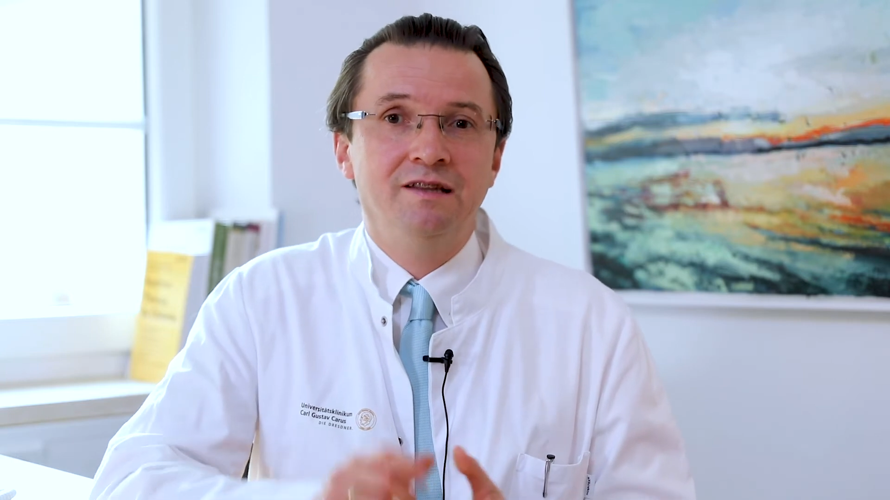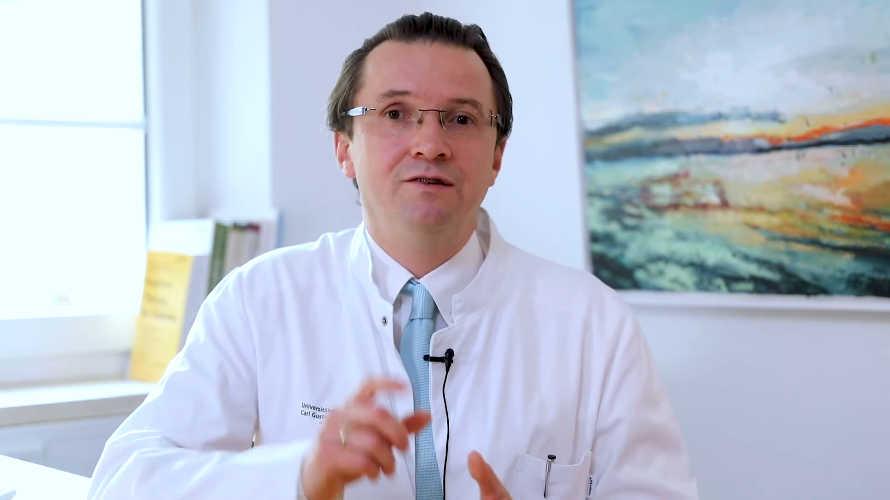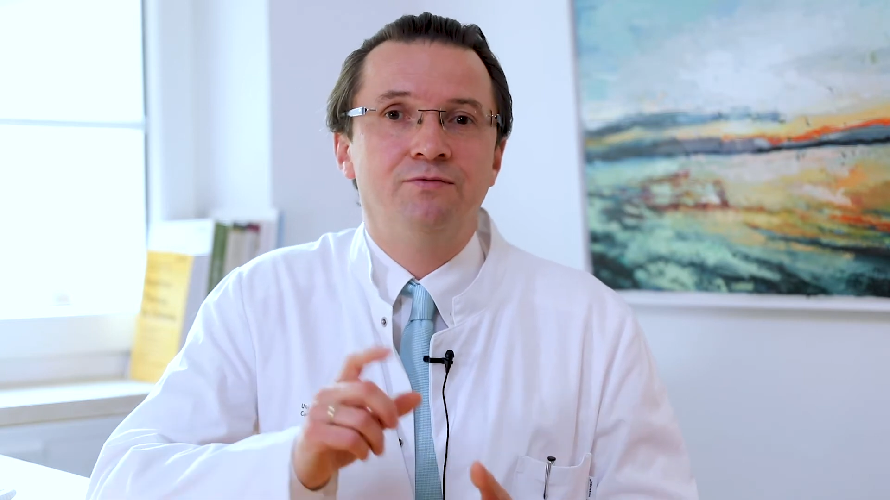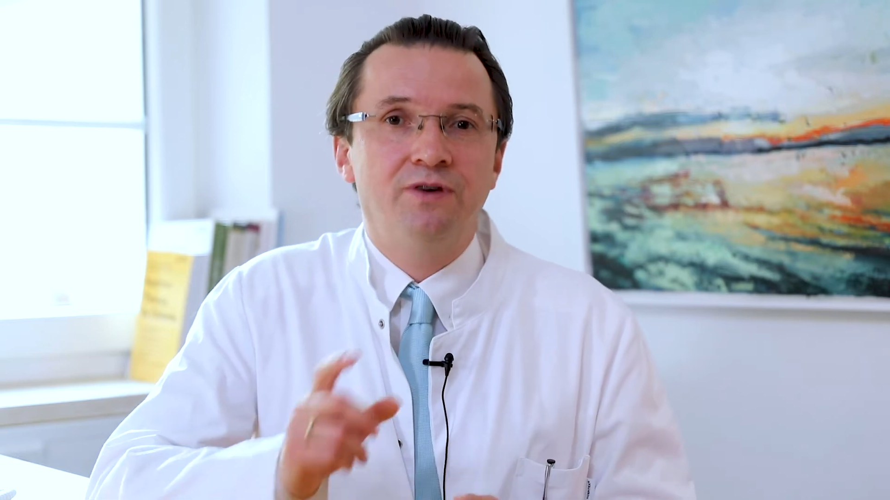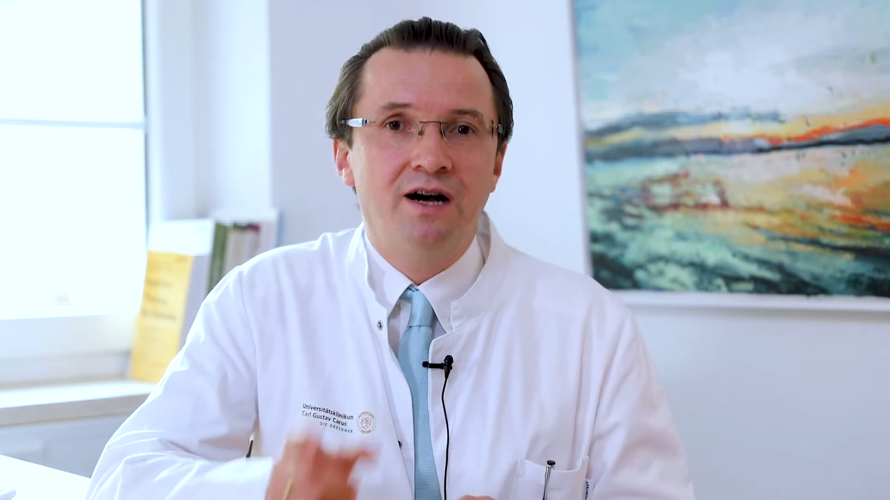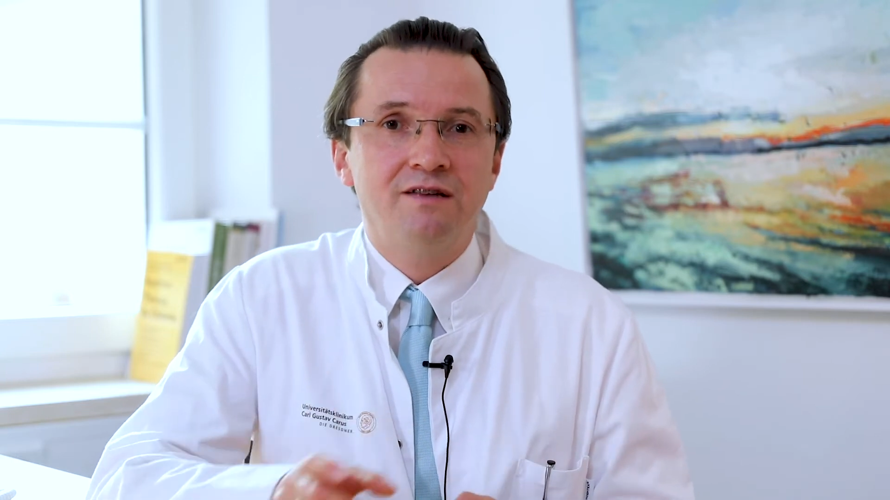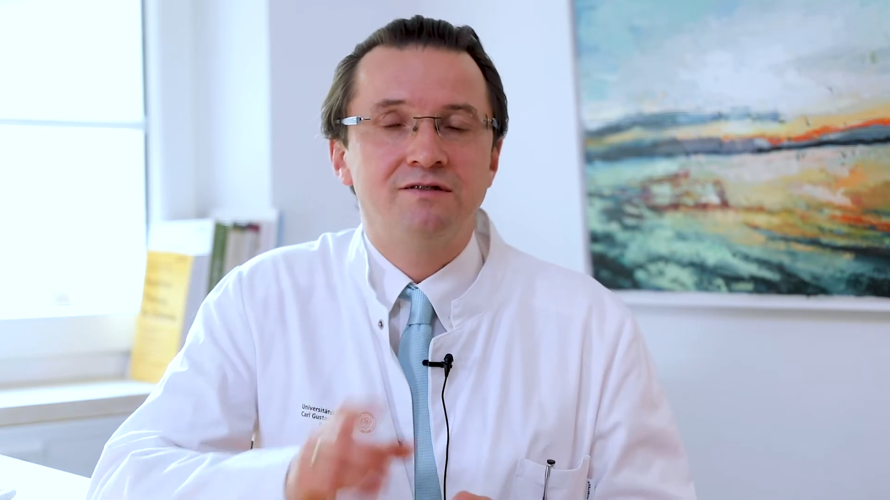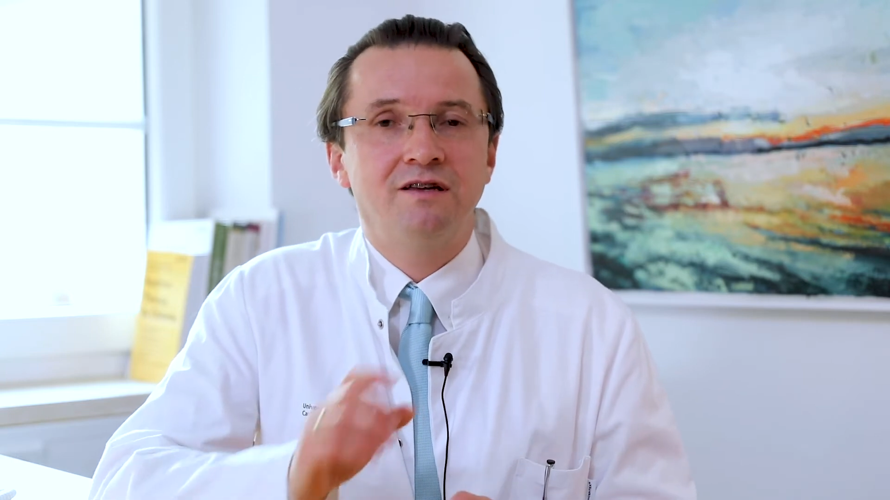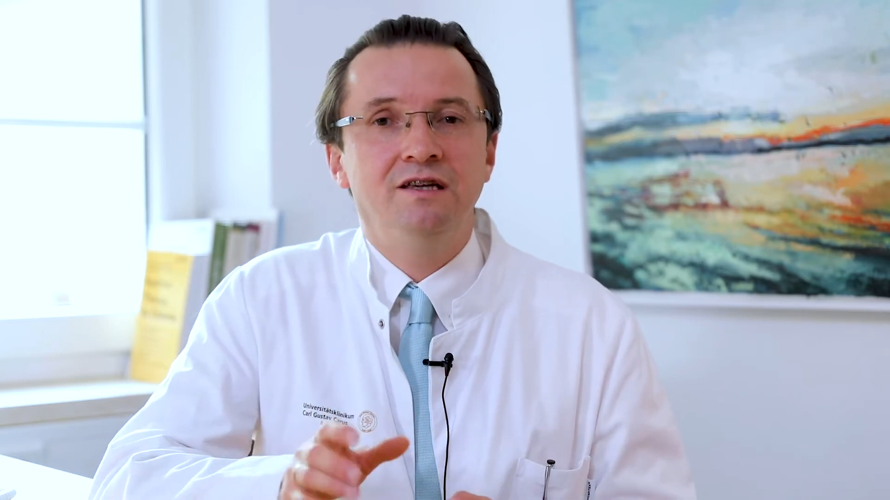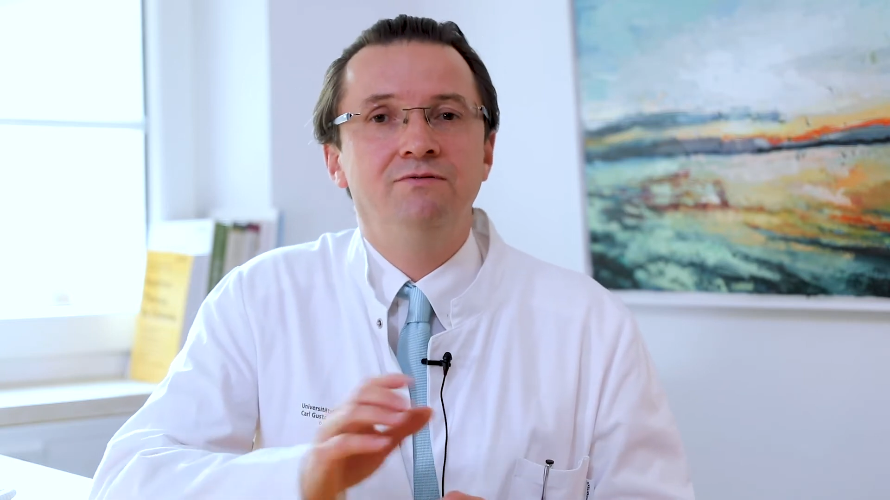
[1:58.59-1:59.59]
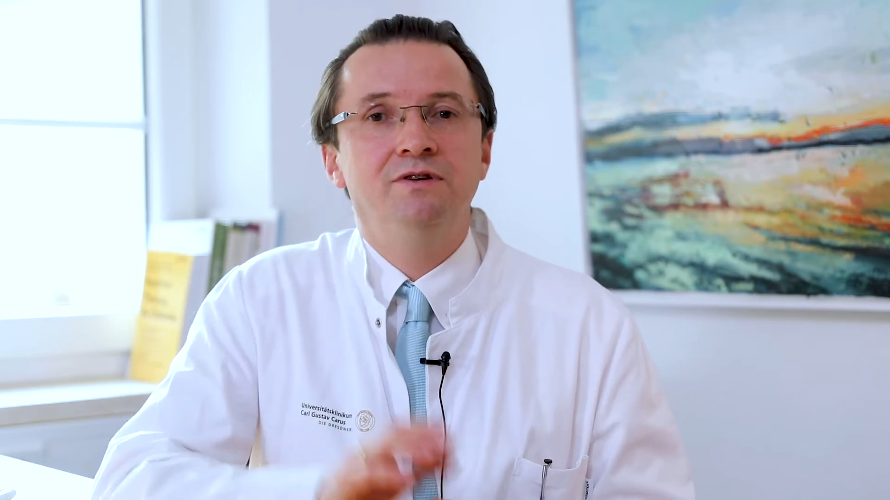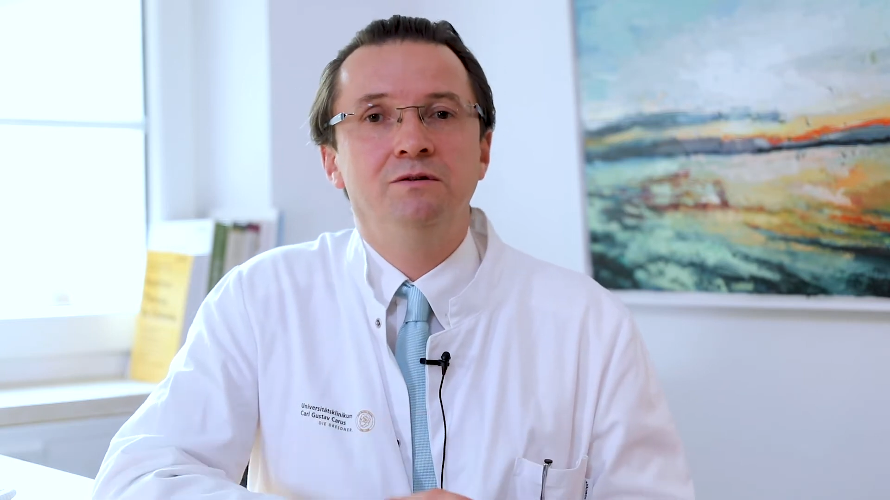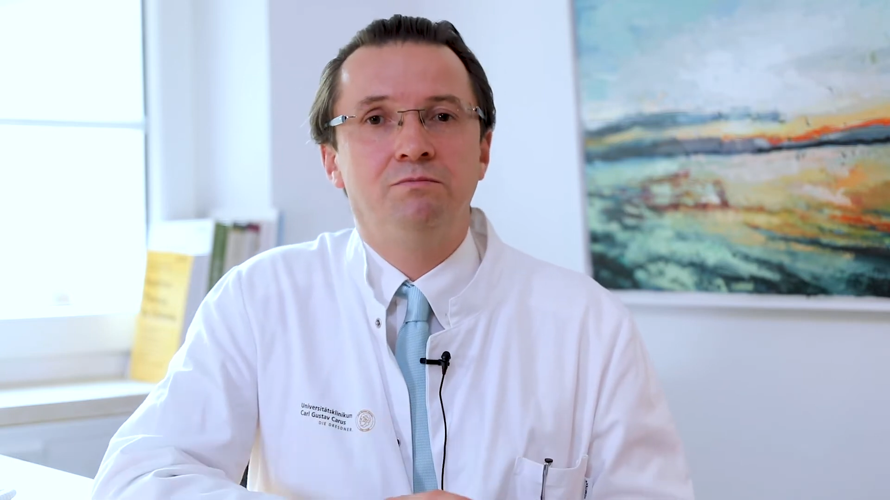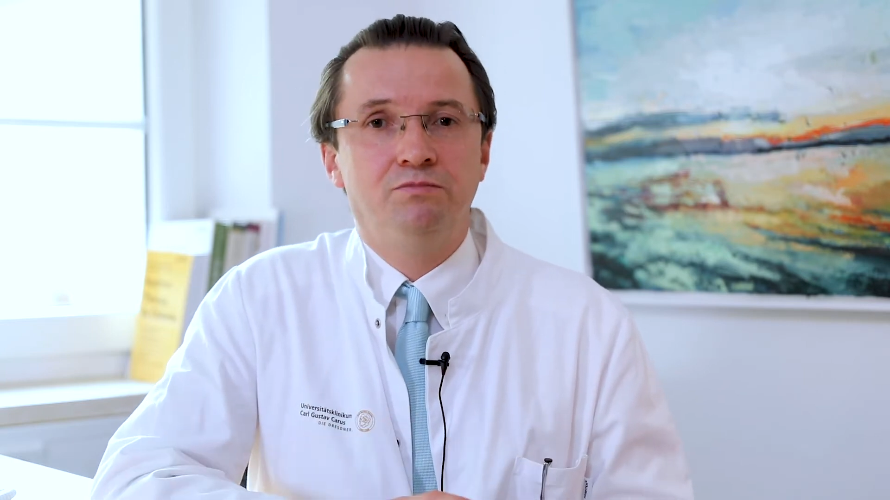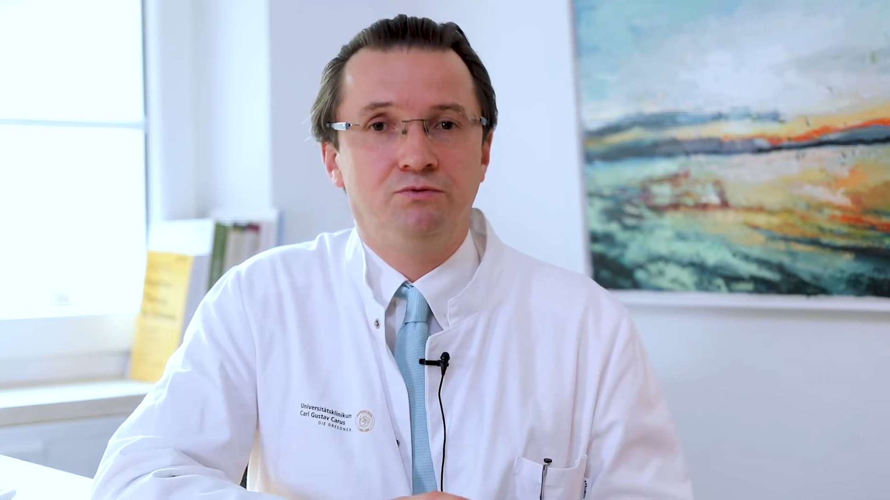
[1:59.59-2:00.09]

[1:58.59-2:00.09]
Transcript: the faster he will